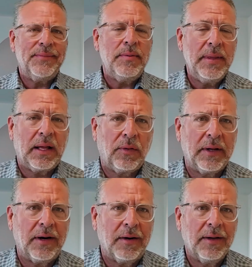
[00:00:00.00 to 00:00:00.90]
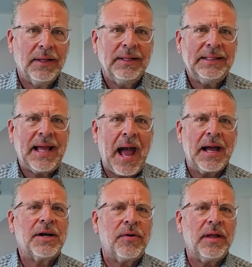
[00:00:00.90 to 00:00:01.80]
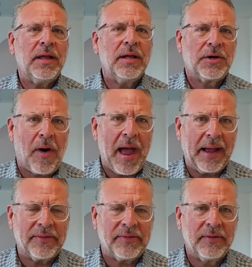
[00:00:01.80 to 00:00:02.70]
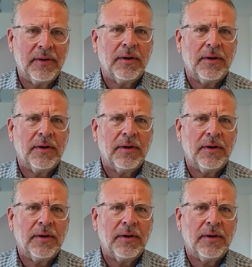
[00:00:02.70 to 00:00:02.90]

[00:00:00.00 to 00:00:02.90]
me be clear. Concrete cracks.